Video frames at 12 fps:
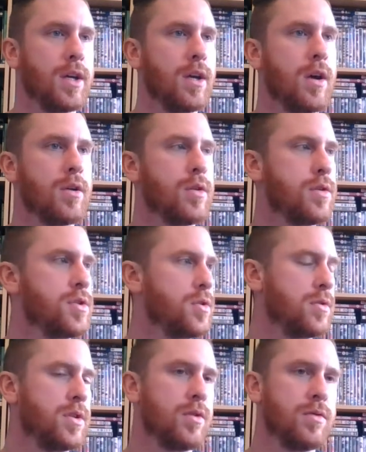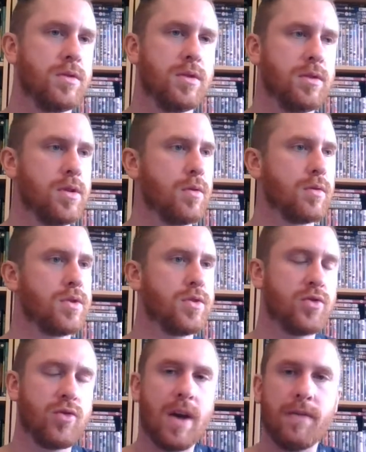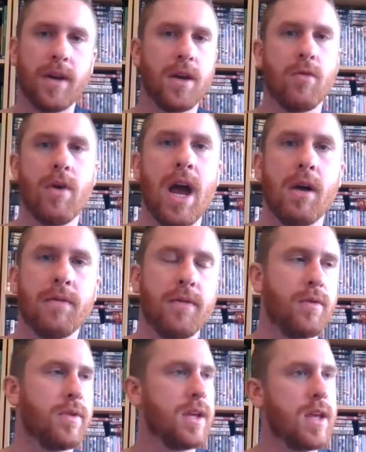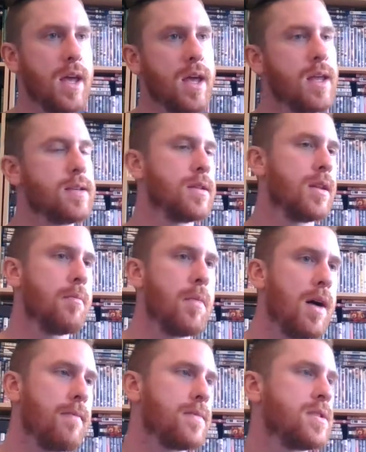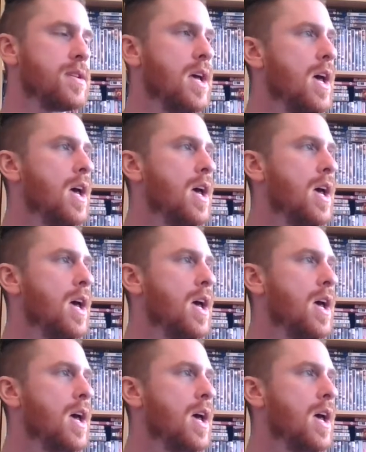because you're traveling around through the years and the months,